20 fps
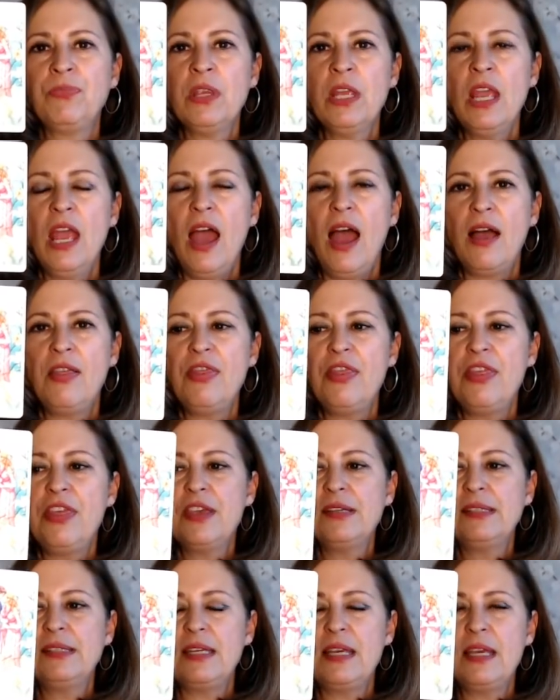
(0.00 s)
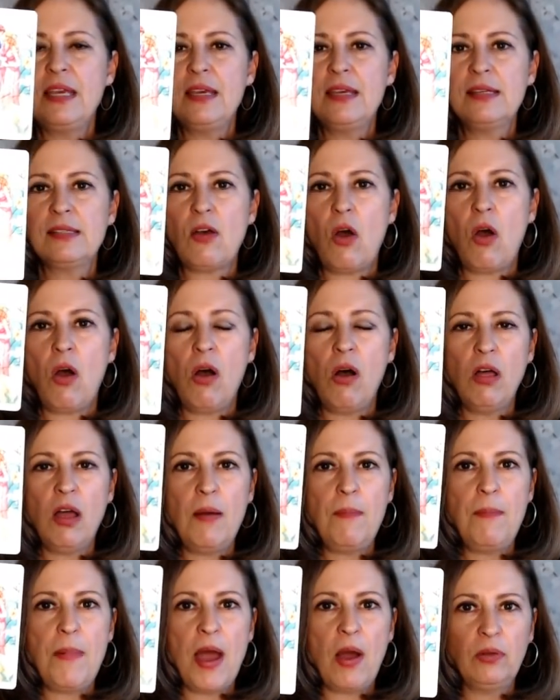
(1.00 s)
And this is all
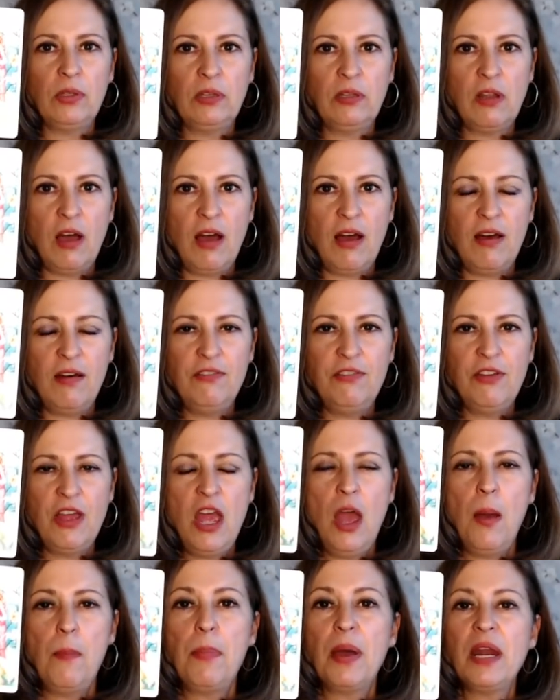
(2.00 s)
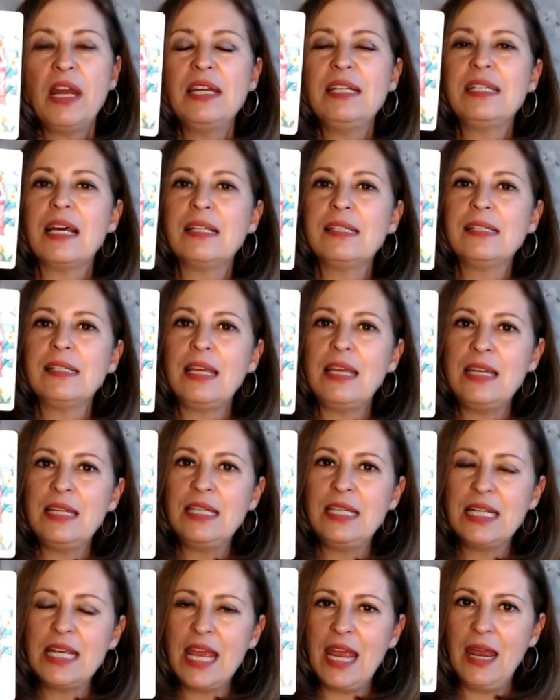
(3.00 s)
about love, but it does
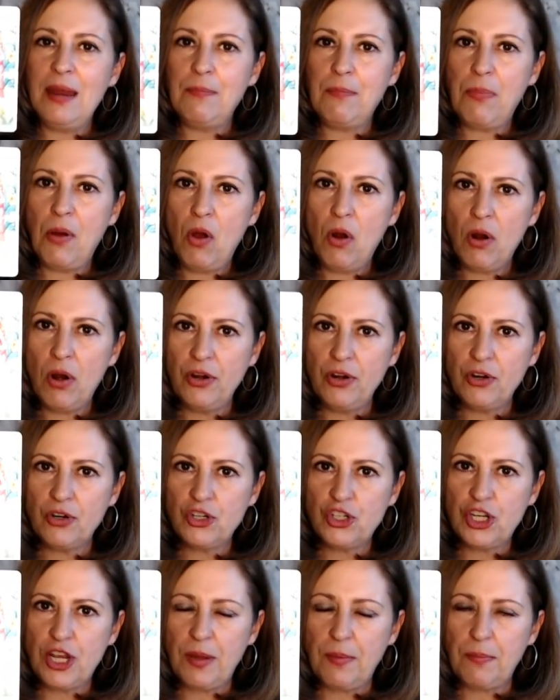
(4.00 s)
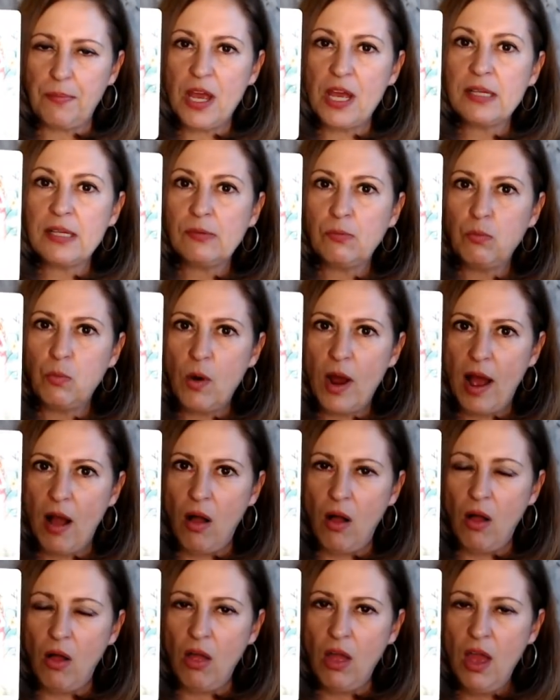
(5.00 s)
indicate partnership as
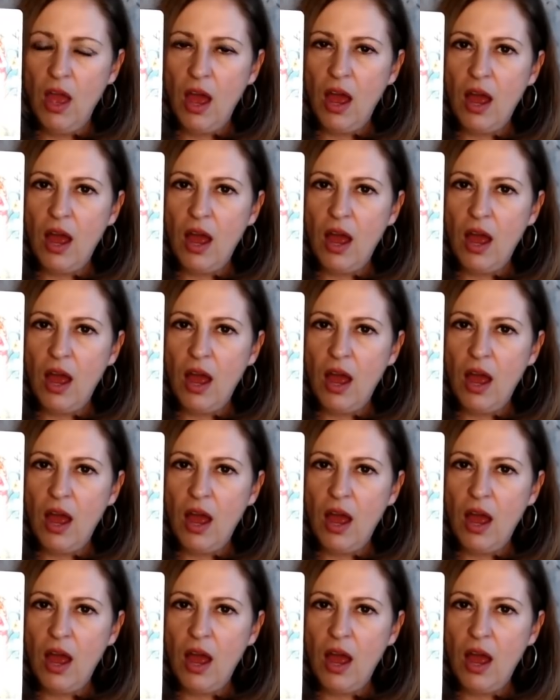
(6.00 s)
well.